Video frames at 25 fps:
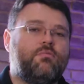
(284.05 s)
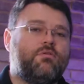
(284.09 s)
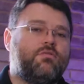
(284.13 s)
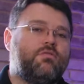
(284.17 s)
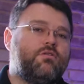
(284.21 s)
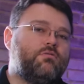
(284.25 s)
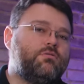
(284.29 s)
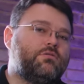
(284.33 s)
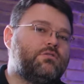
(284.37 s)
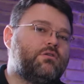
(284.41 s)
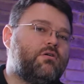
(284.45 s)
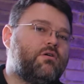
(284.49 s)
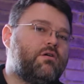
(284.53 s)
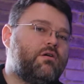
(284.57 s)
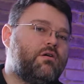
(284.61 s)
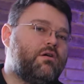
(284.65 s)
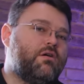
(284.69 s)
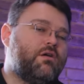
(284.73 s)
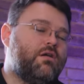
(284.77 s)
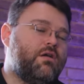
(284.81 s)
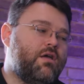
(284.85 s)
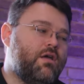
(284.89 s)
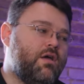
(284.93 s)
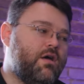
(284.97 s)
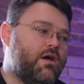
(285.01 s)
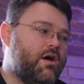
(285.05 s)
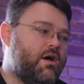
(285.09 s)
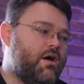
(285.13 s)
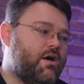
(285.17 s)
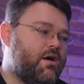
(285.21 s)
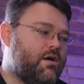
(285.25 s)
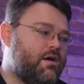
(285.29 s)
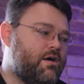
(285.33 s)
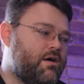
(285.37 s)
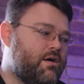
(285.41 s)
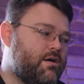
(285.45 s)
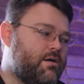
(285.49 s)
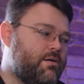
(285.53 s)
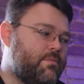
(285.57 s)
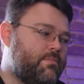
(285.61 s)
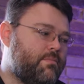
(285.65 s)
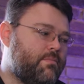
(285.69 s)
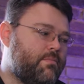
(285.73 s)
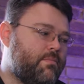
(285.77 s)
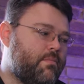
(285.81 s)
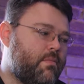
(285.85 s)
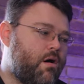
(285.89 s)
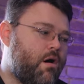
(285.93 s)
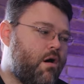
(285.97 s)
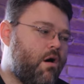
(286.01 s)
but those are
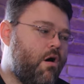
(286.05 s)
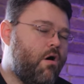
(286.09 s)
um,